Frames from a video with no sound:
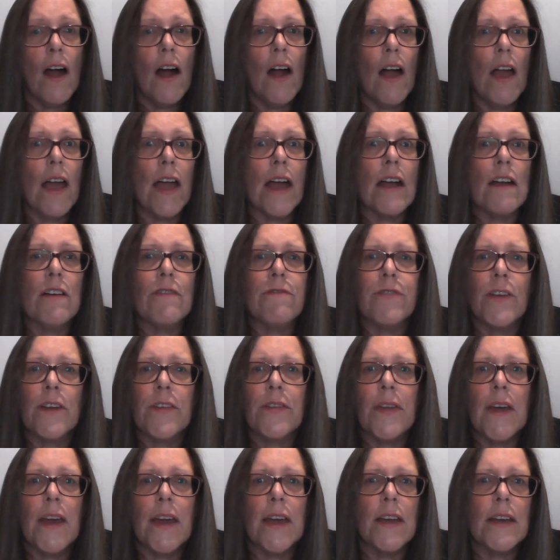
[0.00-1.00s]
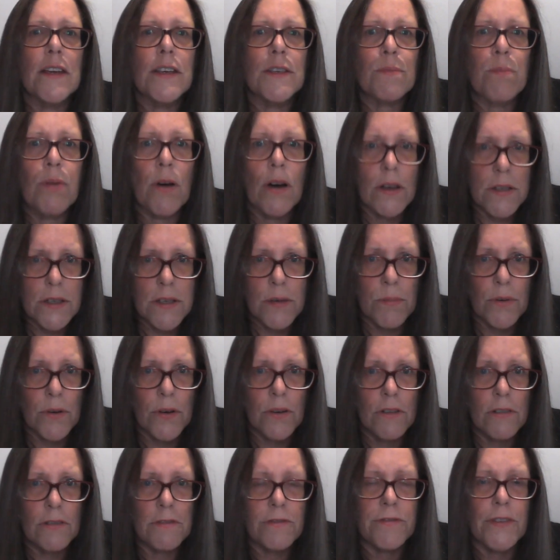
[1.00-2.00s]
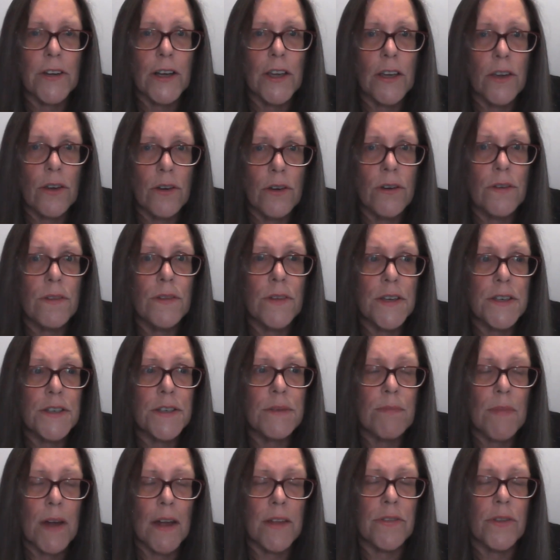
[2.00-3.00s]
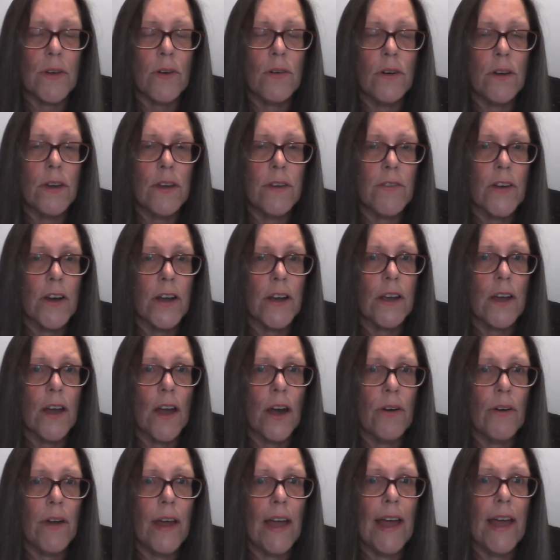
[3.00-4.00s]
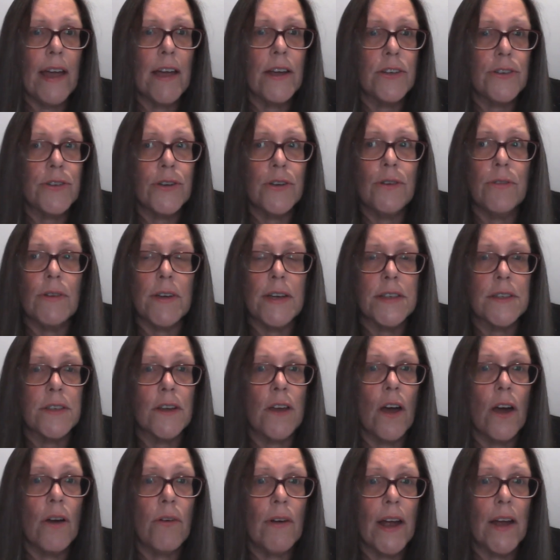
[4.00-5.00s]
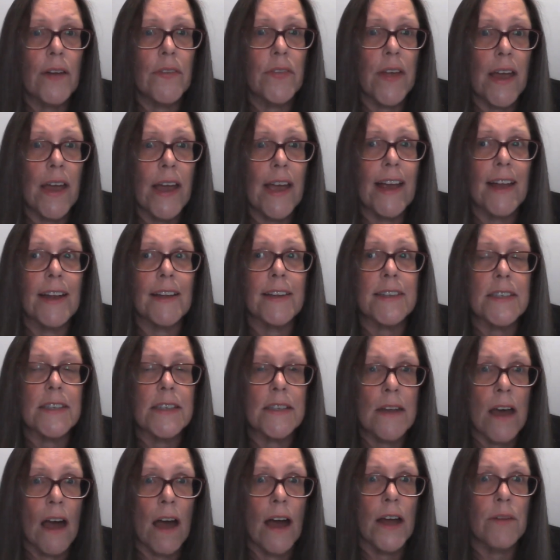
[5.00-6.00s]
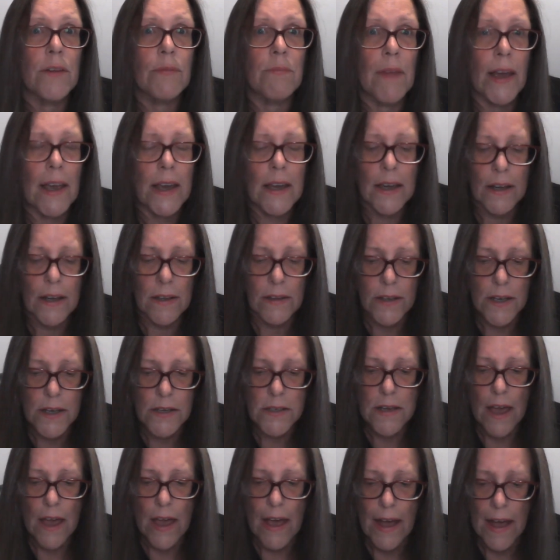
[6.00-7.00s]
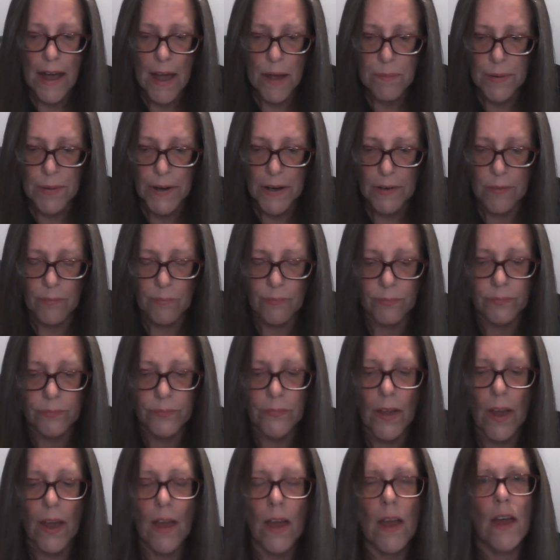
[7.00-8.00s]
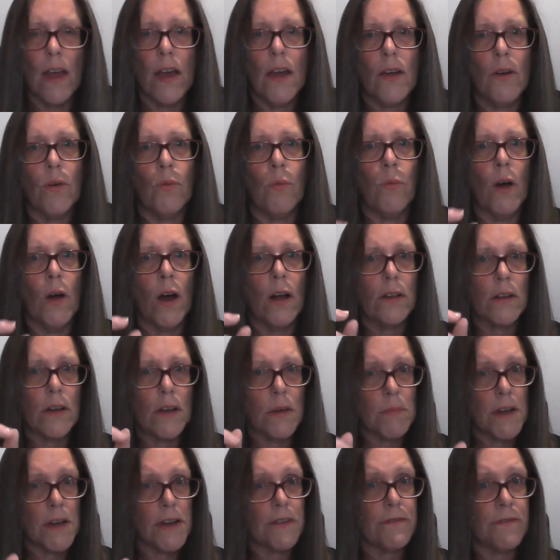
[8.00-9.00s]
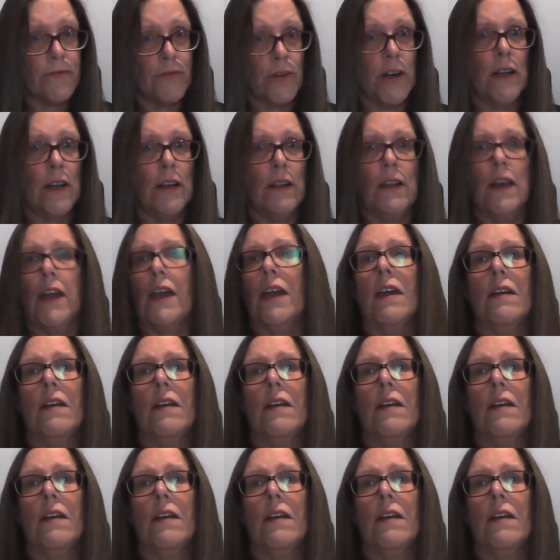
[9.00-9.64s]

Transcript: Everything is possible for you this month. All you've got to go out do is go out there and start making this happen. Welcome it freely.